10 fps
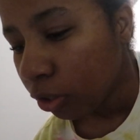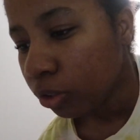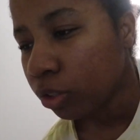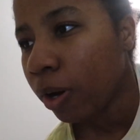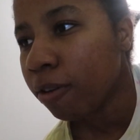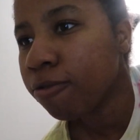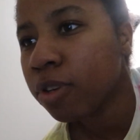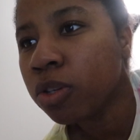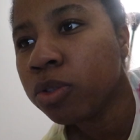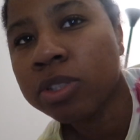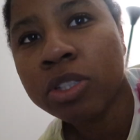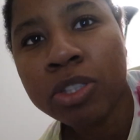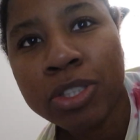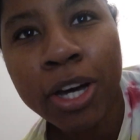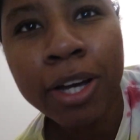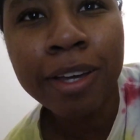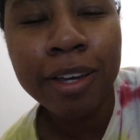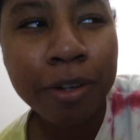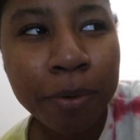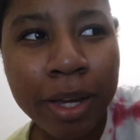So I feel stuck
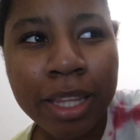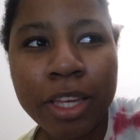in a way.